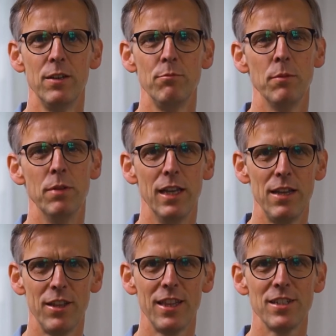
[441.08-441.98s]
But
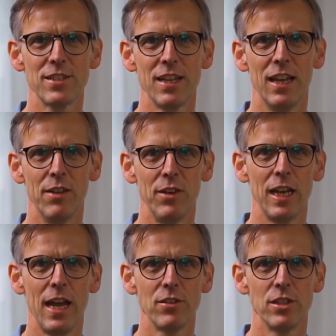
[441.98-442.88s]
believing this and living it
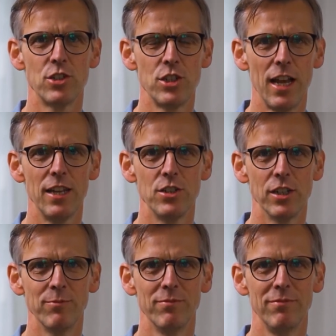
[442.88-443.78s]
out is
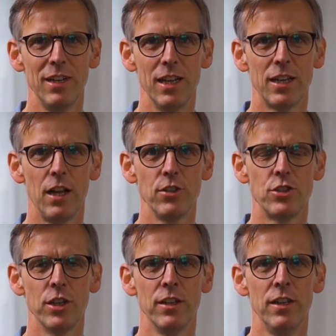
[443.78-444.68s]
challenging in a
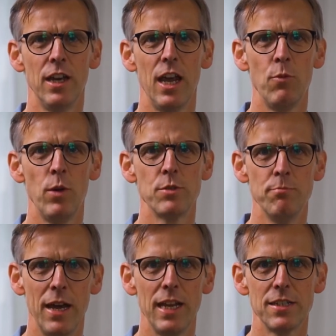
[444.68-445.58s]
culture in which
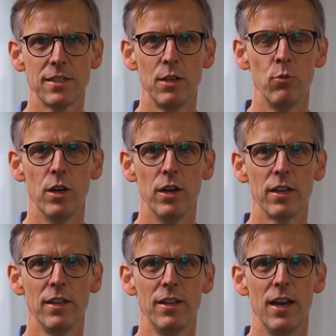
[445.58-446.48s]
many see
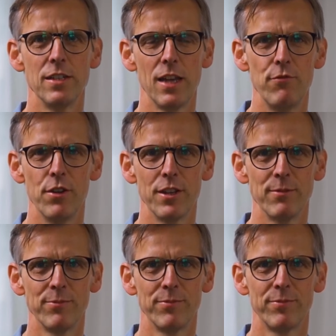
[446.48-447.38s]
work as everything.